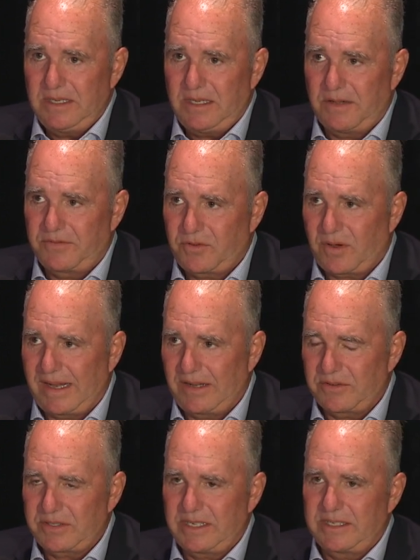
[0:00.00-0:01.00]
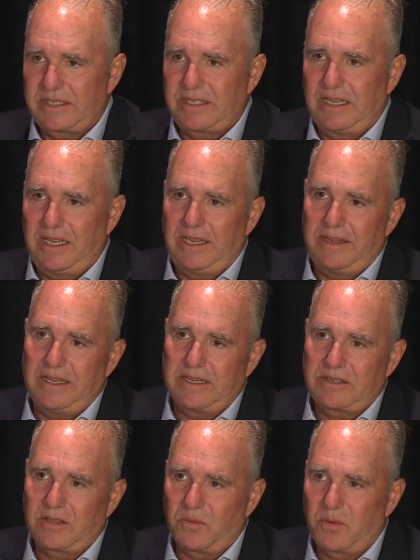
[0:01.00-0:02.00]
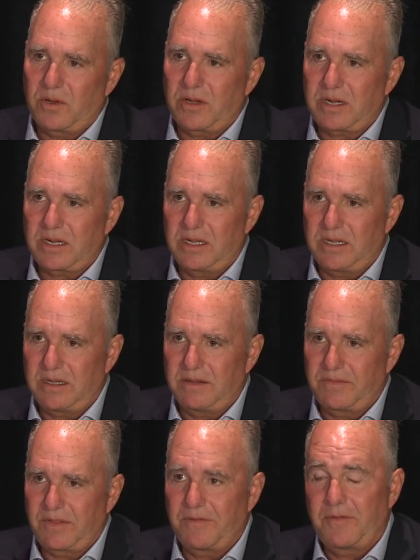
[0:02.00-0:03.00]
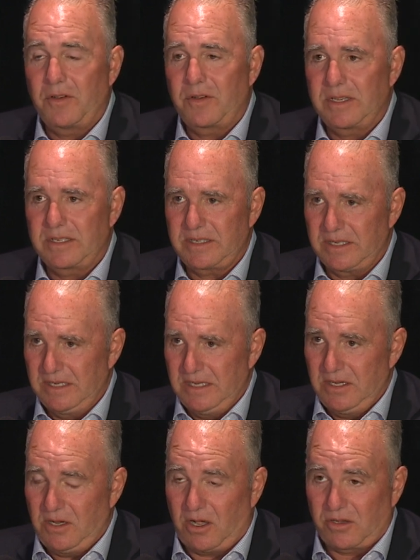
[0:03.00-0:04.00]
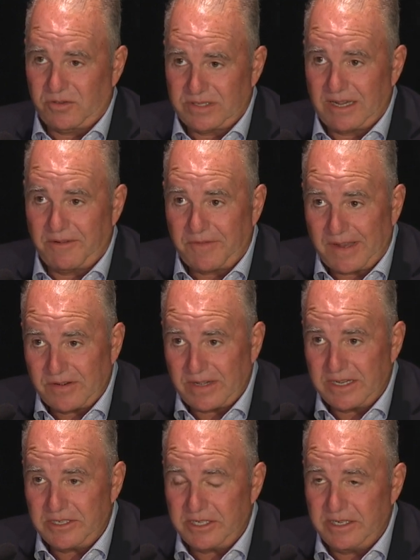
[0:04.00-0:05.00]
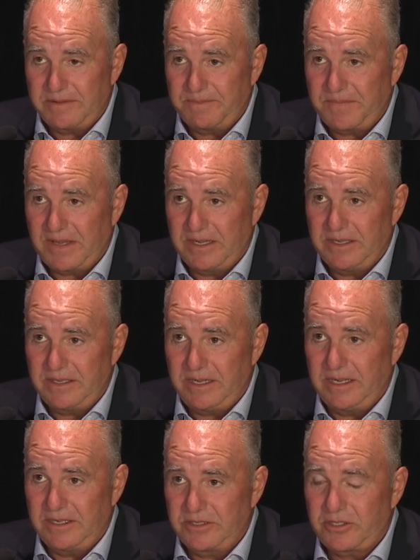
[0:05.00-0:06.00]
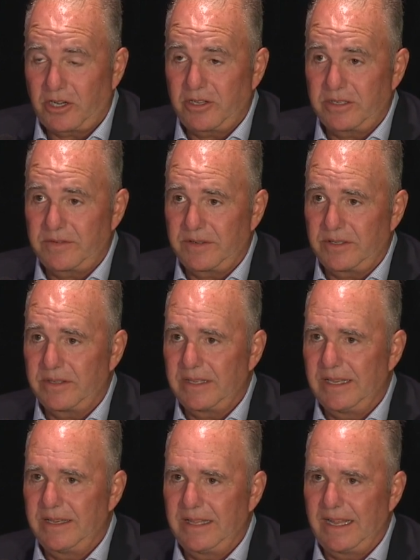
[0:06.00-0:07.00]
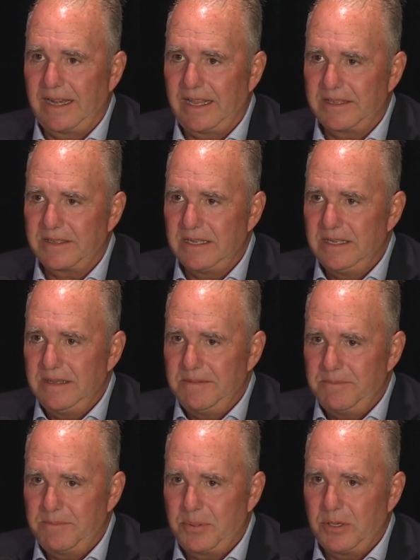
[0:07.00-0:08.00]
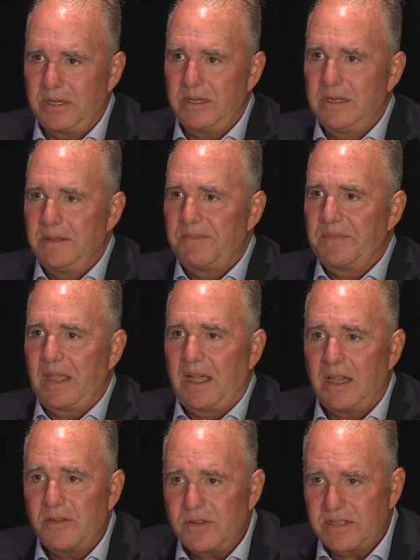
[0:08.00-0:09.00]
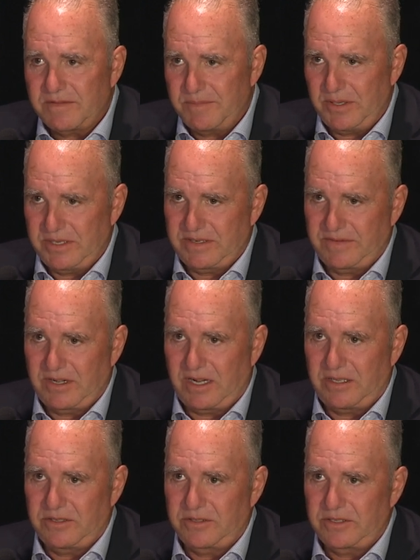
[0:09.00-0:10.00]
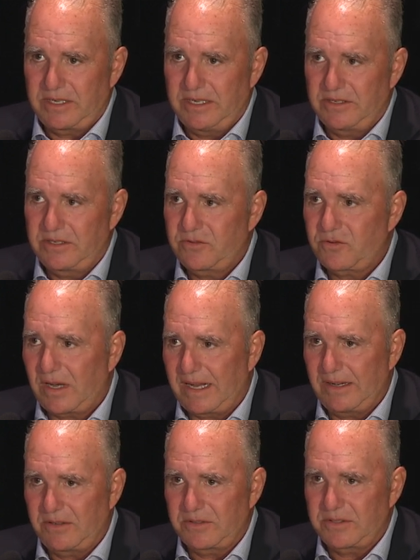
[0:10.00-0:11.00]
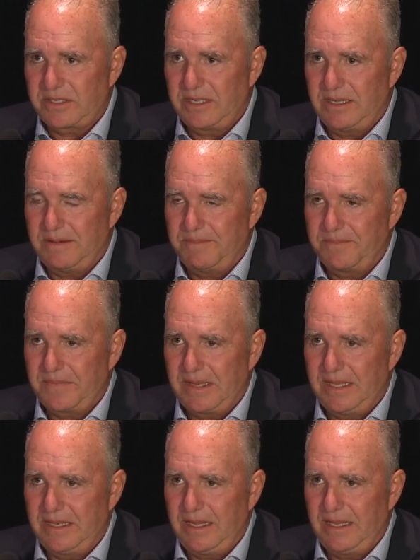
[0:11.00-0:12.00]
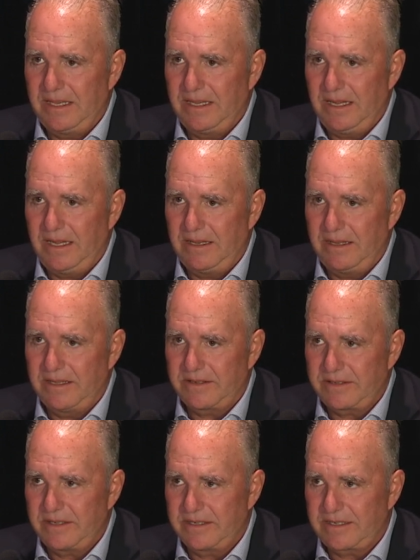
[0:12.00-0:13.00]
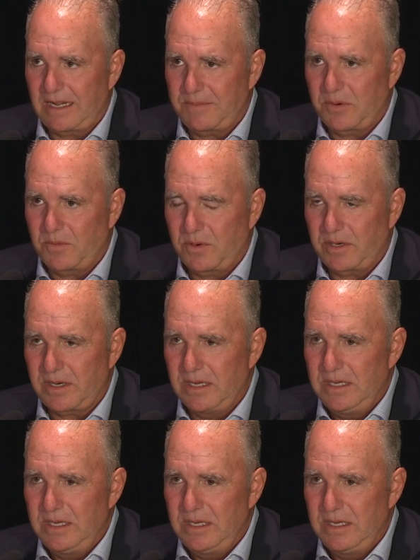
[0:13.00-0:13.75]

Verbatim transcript: of trials it's the it's the work of the focus ultrasound foundation in in Charlottesville that that has put hundreds of millions of dollars in trials um, in, in in this this type of work